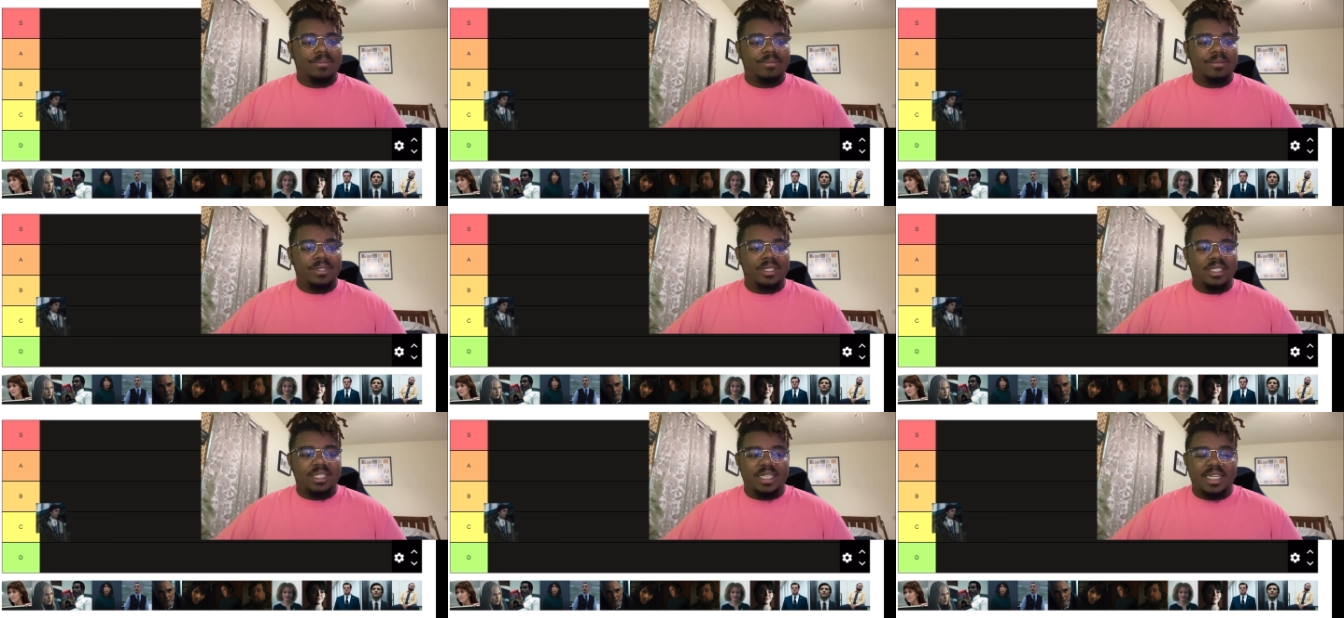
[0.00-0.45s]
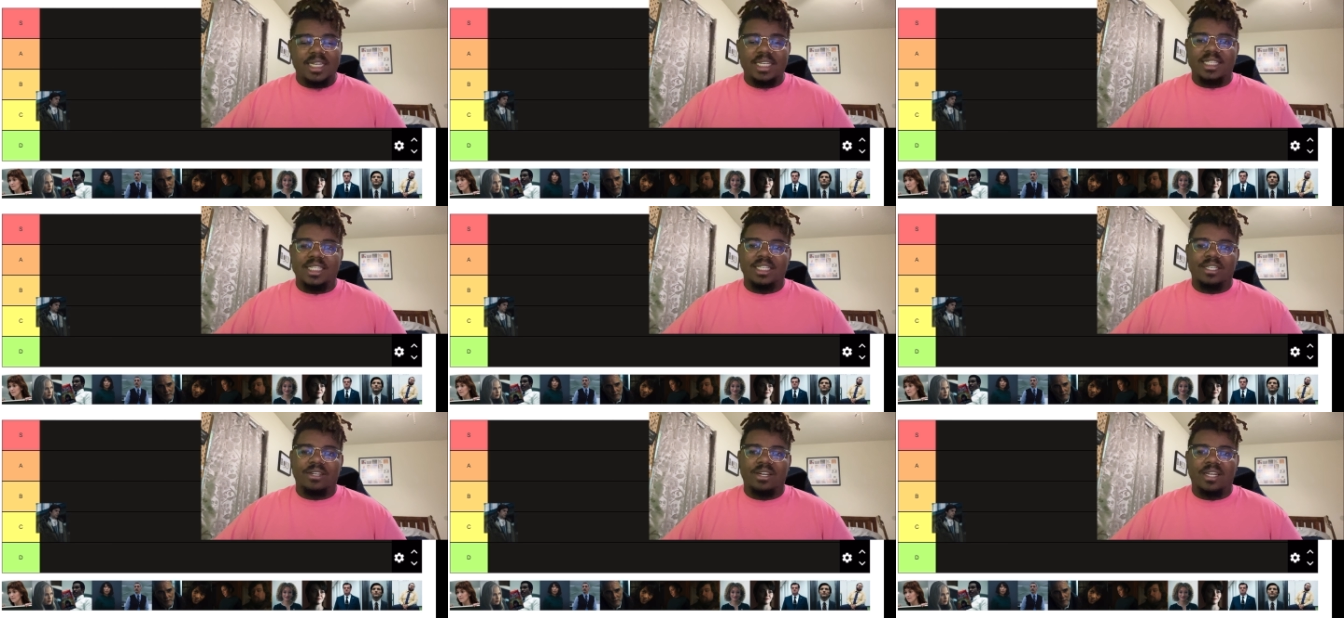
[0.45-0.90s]
C
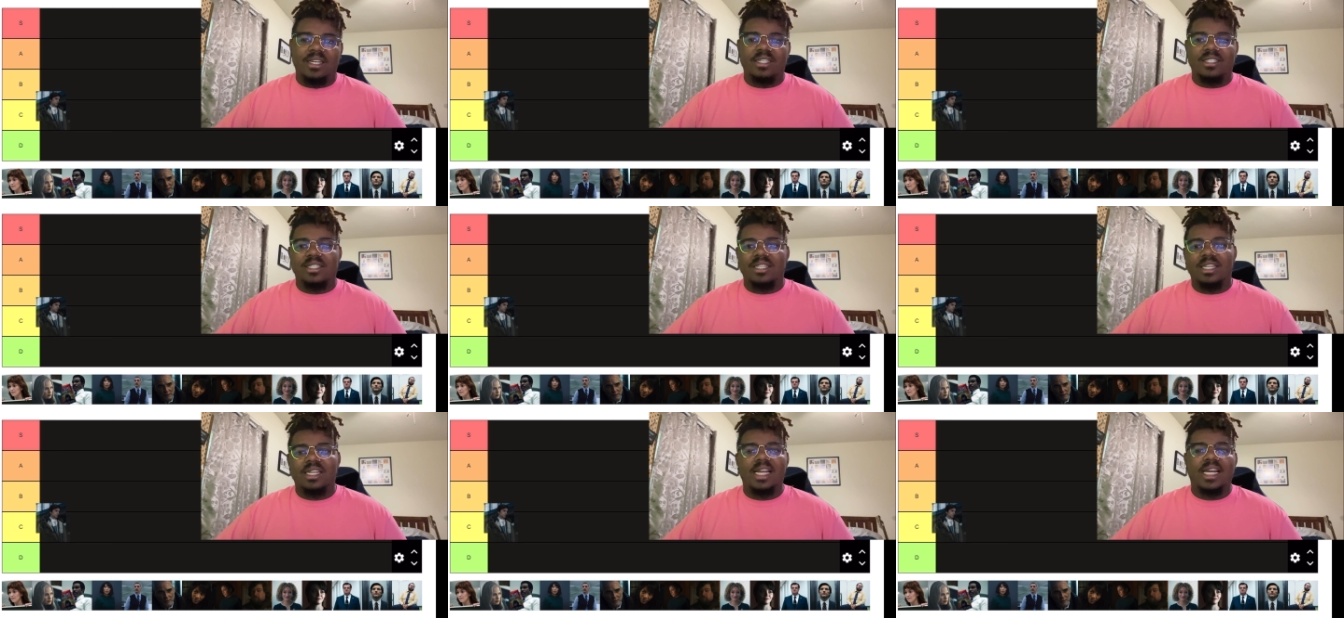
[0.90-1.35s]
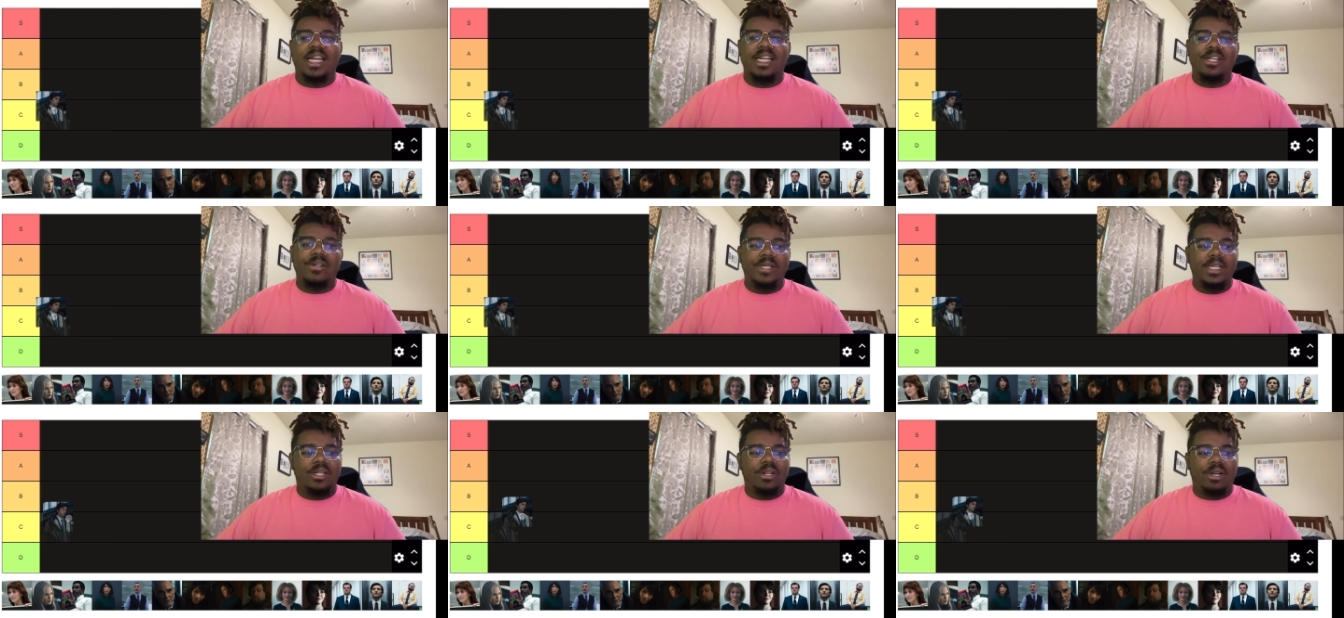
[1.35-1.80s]
tier, honestly. Like, I
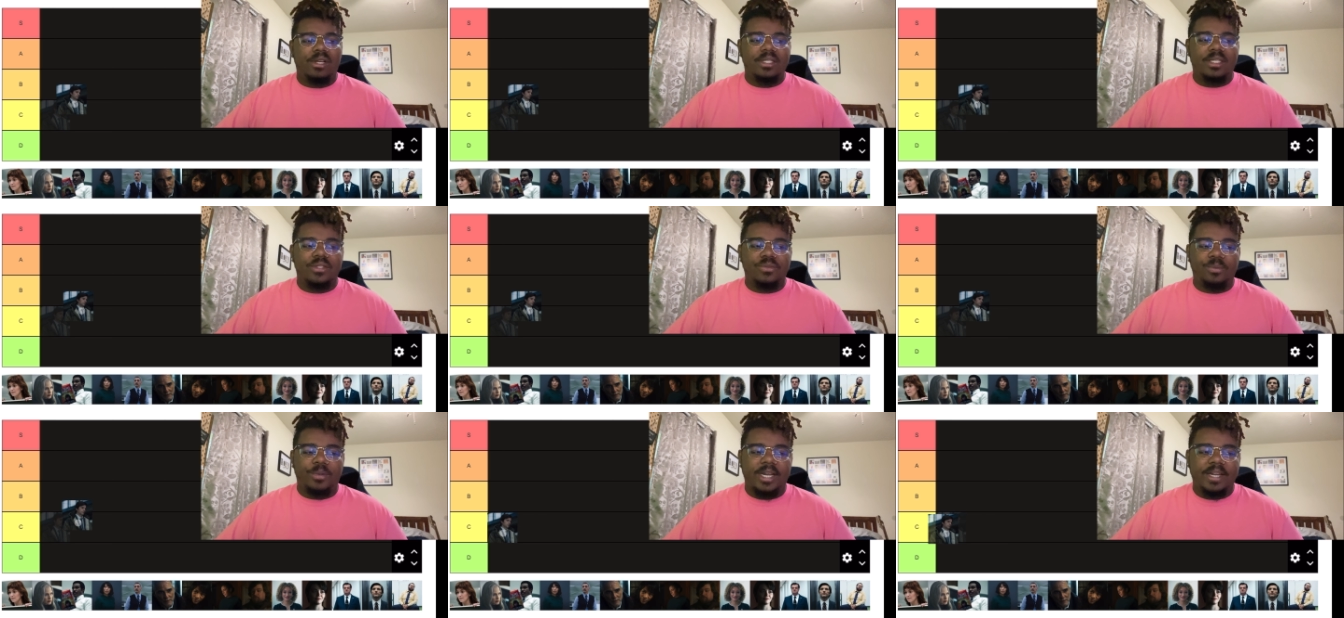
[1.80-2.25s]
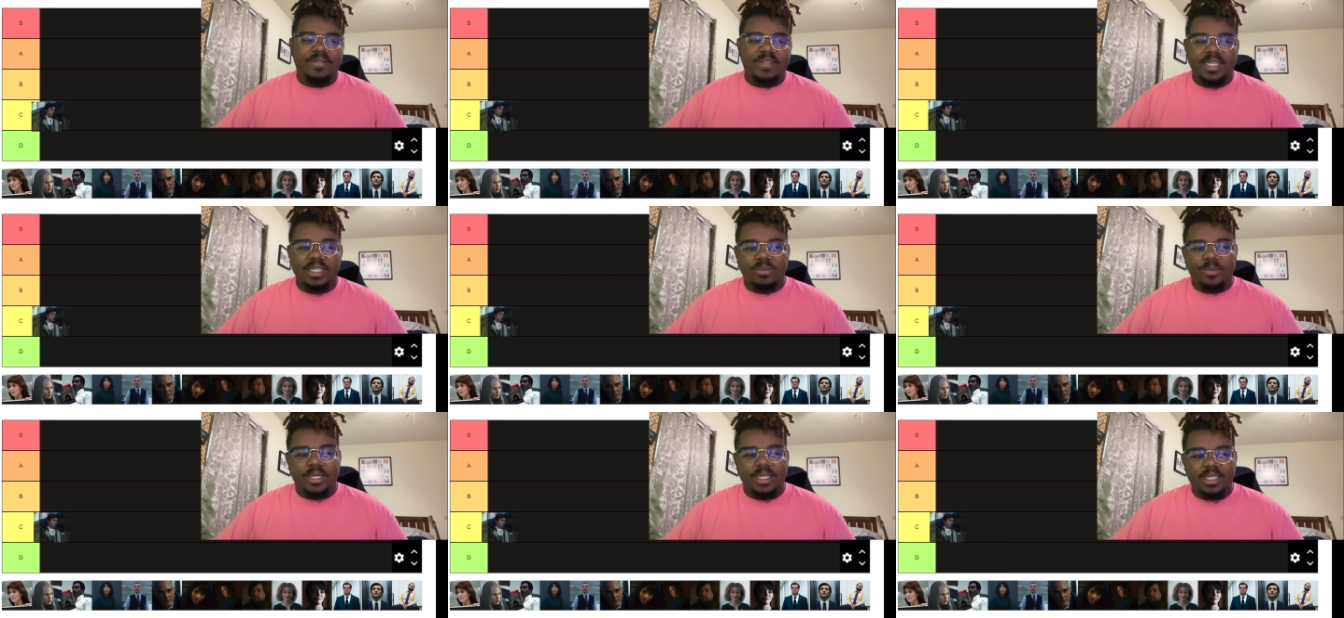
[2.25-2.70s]
know he lost his wife.
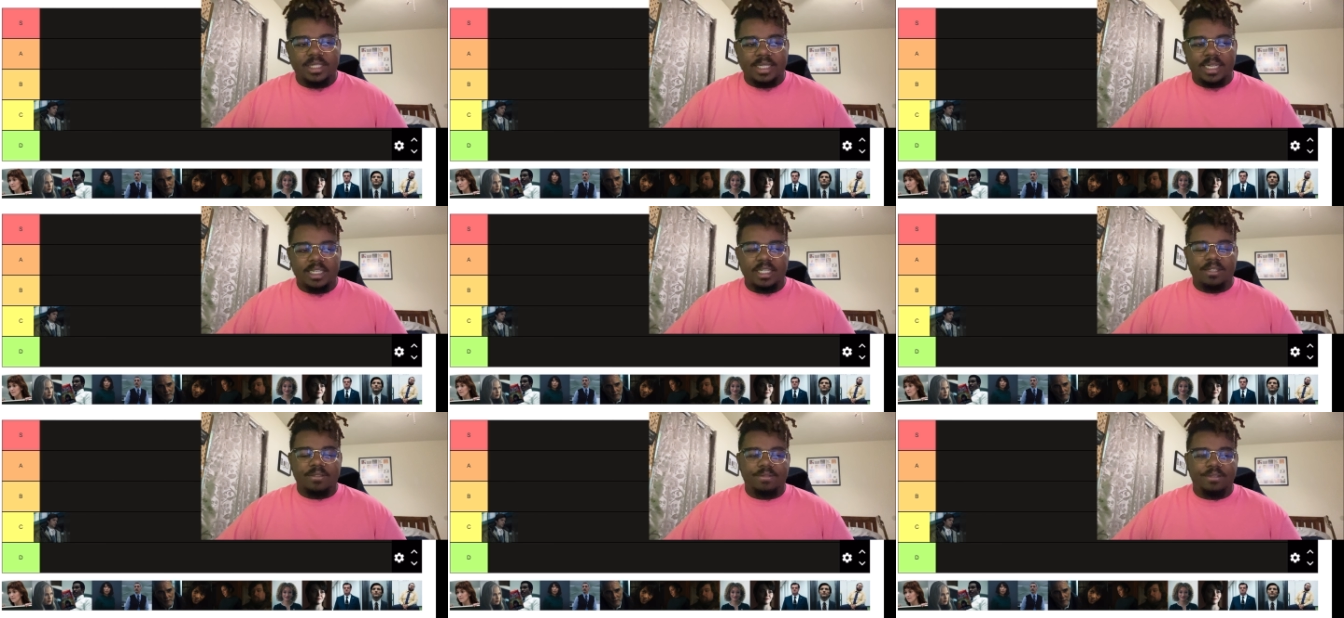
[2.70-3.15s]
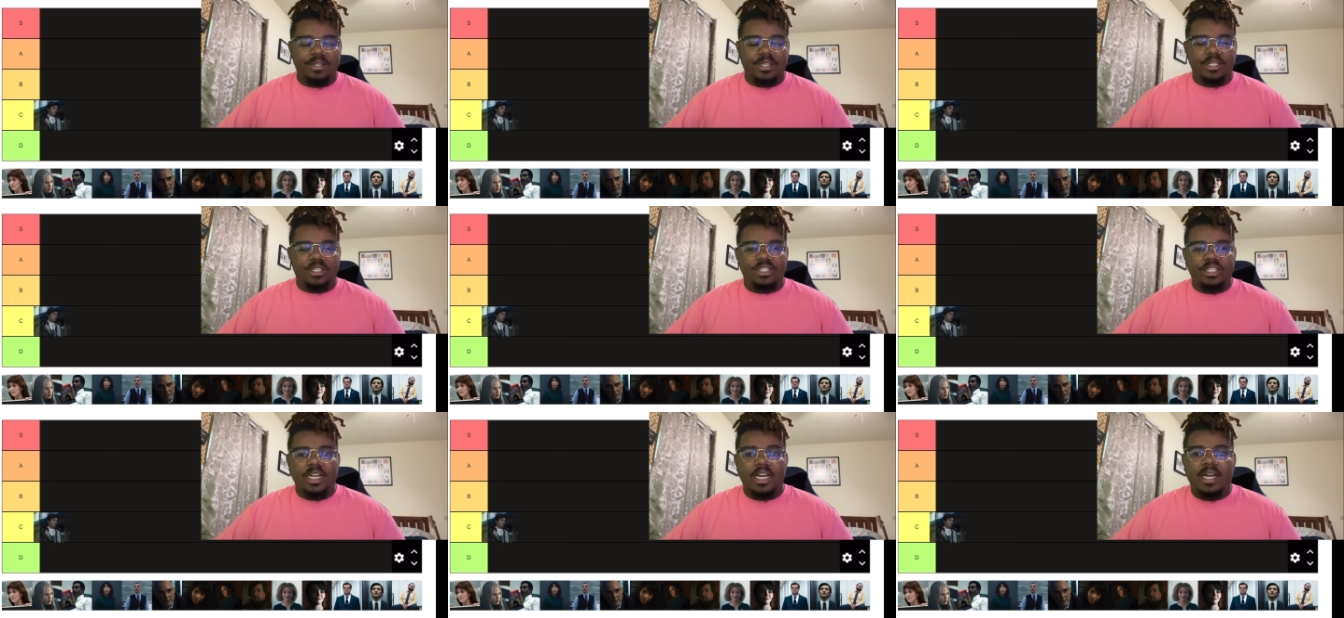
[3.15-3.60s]
That's why he signed up for the
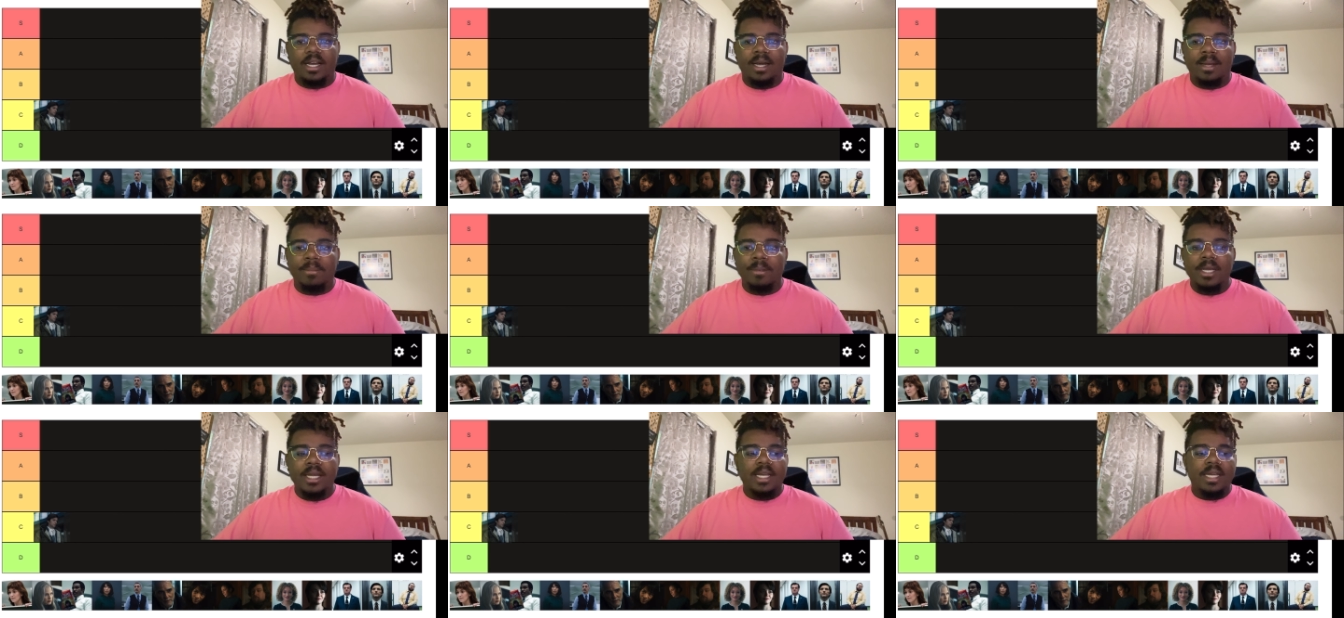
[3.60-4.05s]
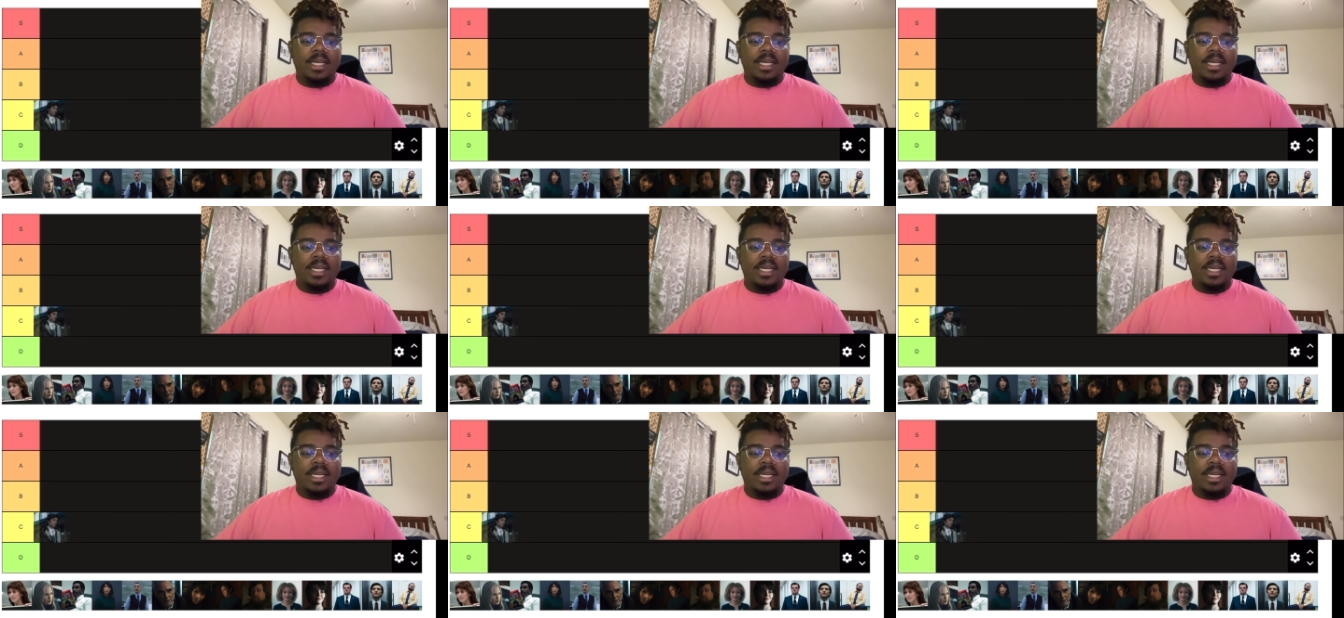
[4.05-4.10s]
job.